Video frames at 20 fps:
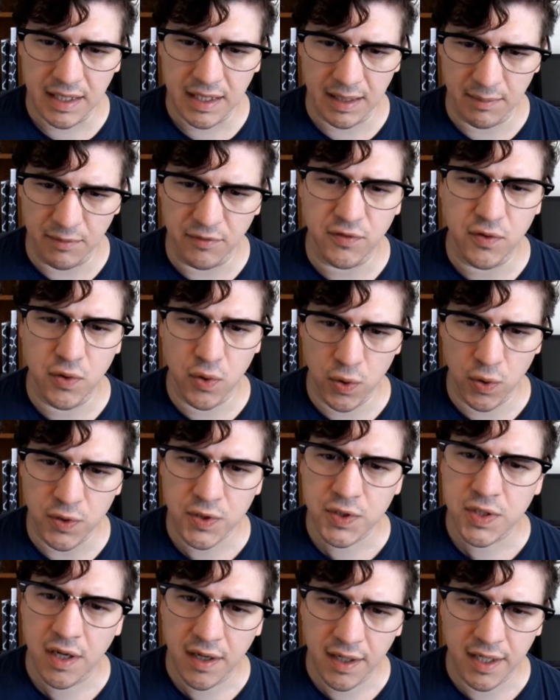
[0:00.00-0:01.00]
I'm of
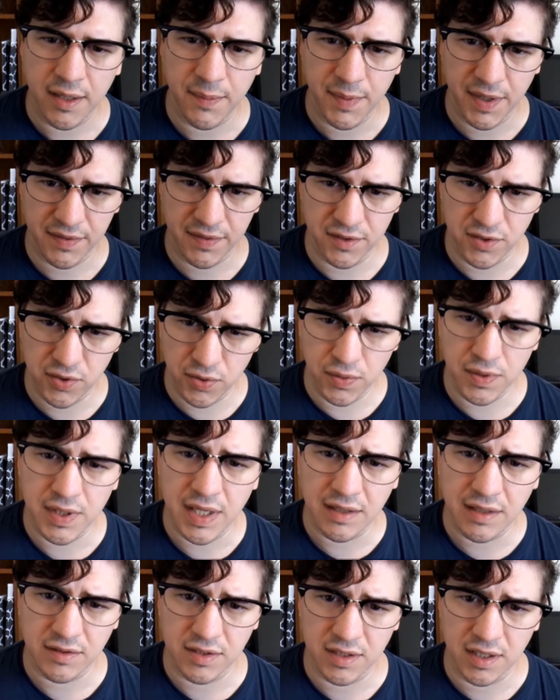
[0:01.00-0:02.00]
course talking about the
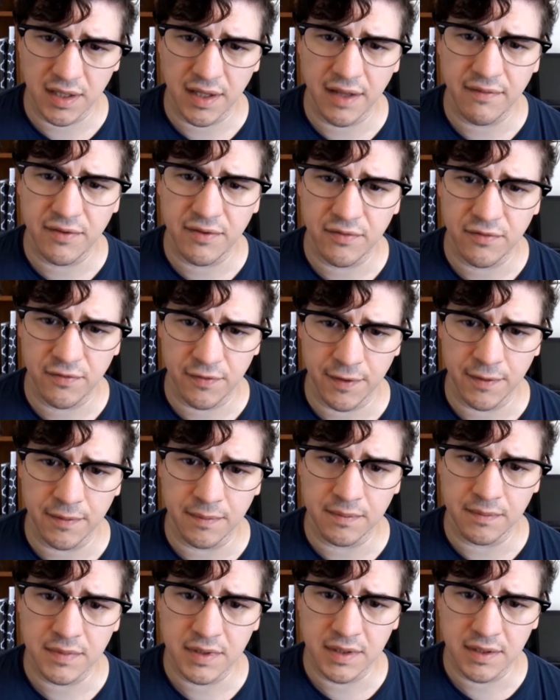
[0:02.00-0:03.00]
2011
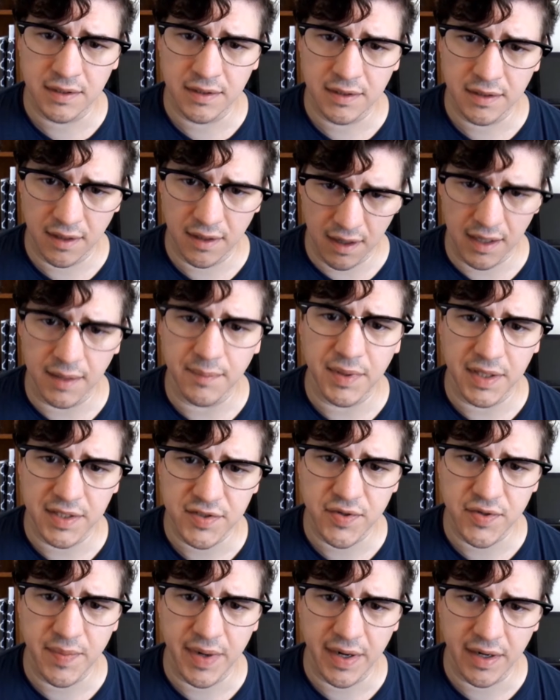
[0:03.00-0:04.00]
film God
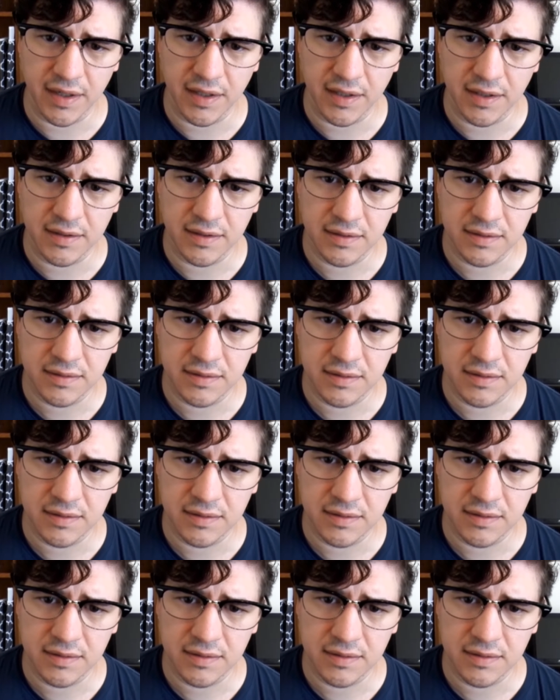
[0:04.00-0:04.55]
Bless America.